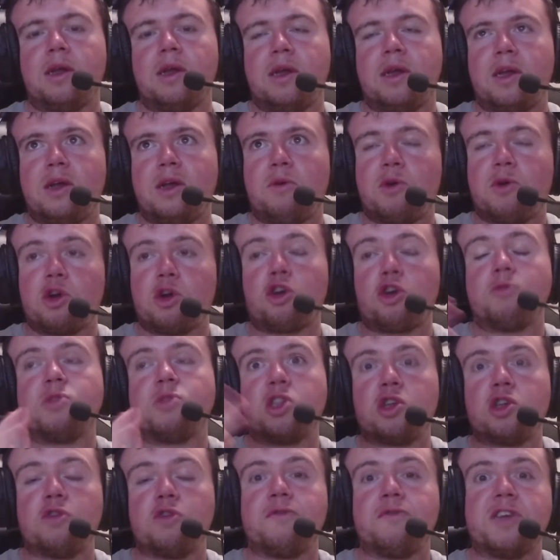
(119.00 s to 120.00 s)
When it comes
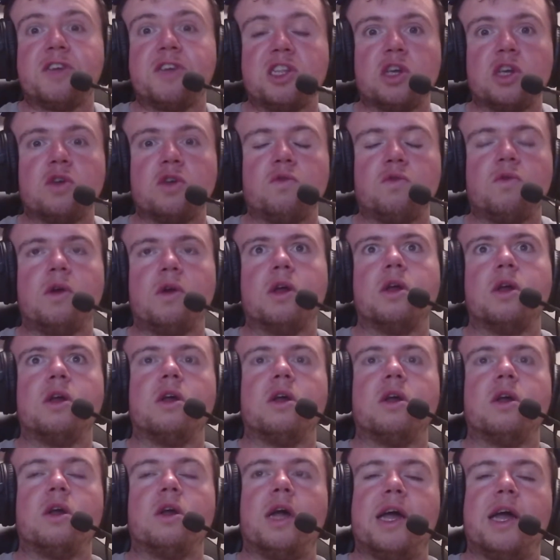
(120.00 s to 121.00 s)
to 2v2,
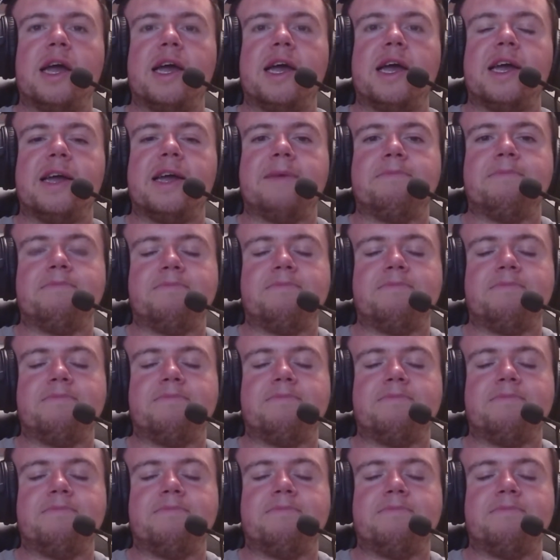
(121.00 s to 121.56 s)
um,